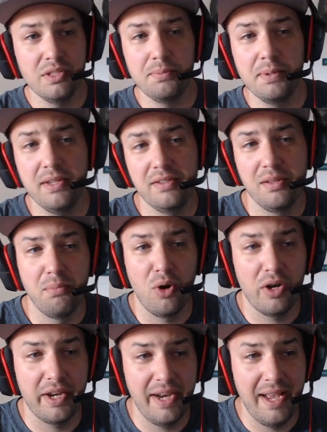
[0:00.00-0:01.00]
just because the
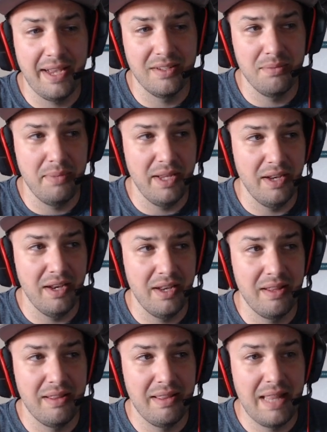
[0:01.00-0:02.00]
market hasn't
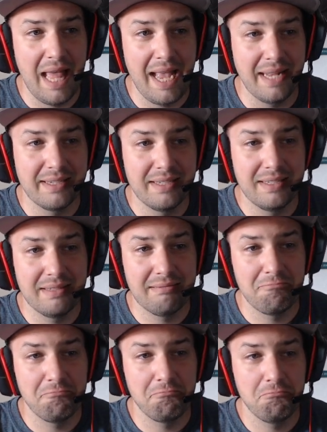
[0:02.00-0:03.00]
been that
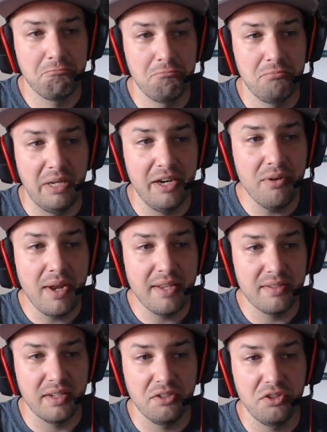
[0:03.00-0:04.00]

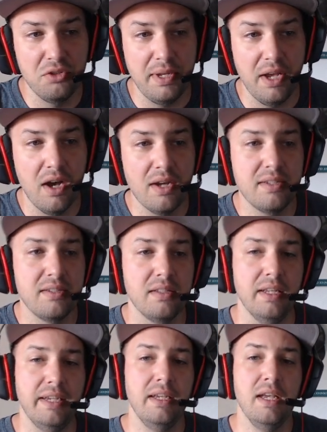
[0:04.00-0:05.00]
interesting to me,
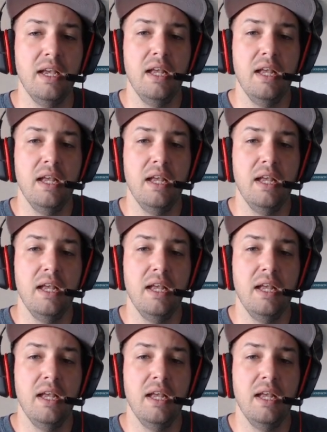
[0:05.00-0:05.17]
honestly.